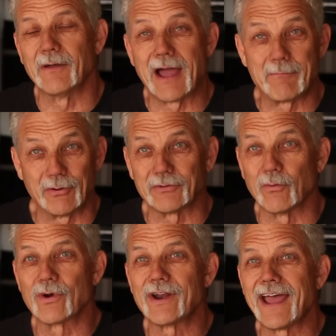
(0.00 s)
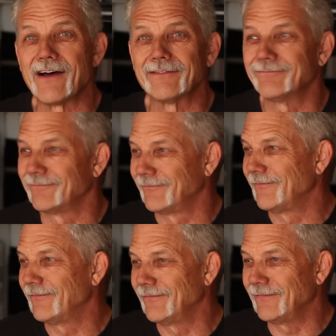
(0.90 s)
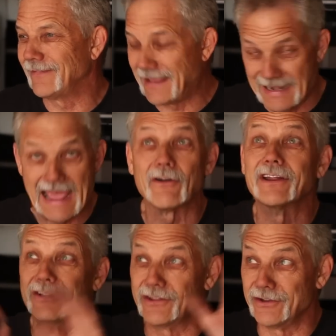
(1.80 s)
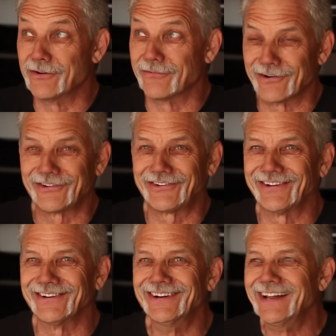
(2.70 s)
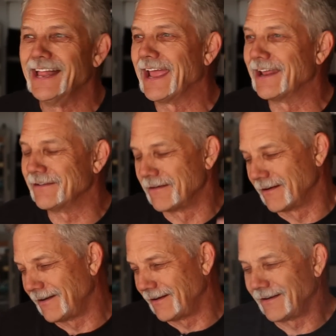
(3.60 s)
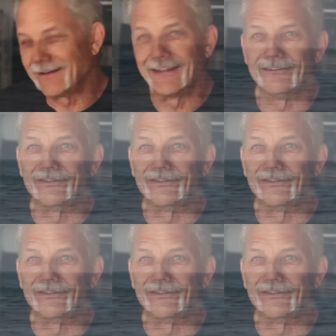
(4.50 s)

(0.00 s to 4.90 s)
I put the word out and out into the universe too. And in